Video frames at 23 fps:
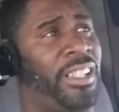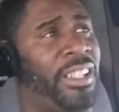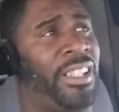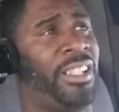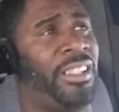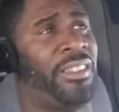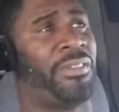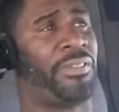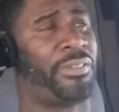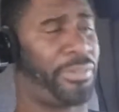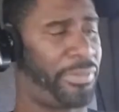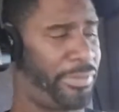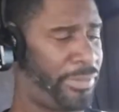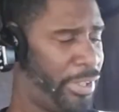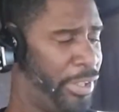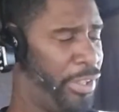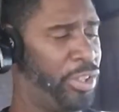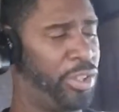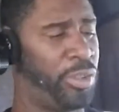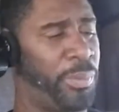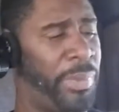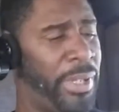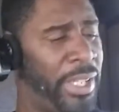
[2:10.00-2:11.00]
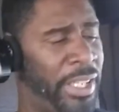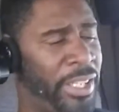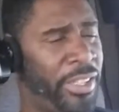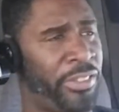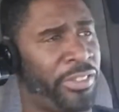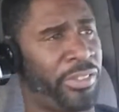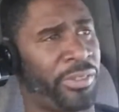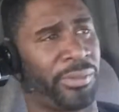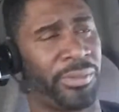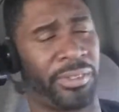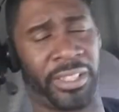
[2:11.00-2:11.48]
of the
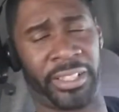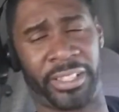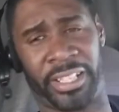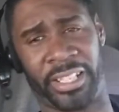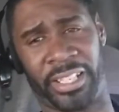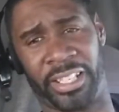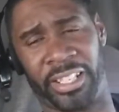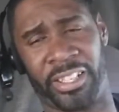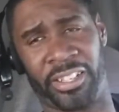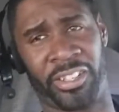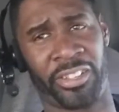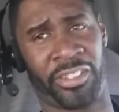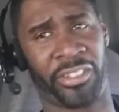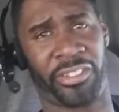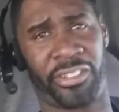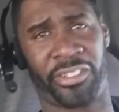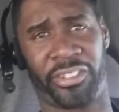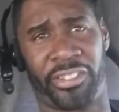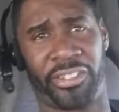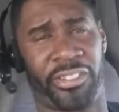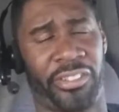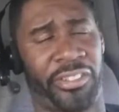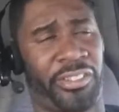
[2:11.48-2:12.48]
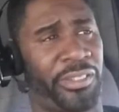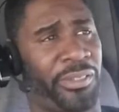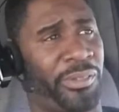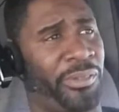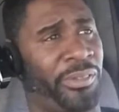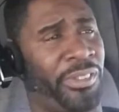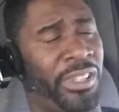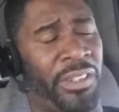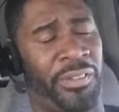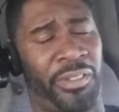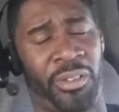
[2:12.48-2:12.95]
newbies, rookies,
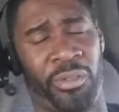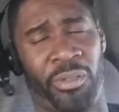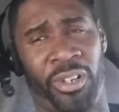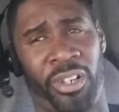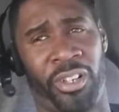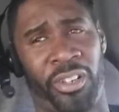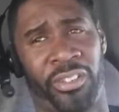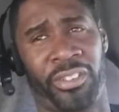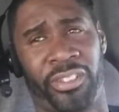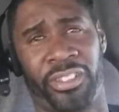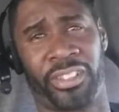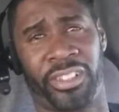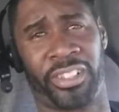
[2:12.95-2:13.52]
whatever you want to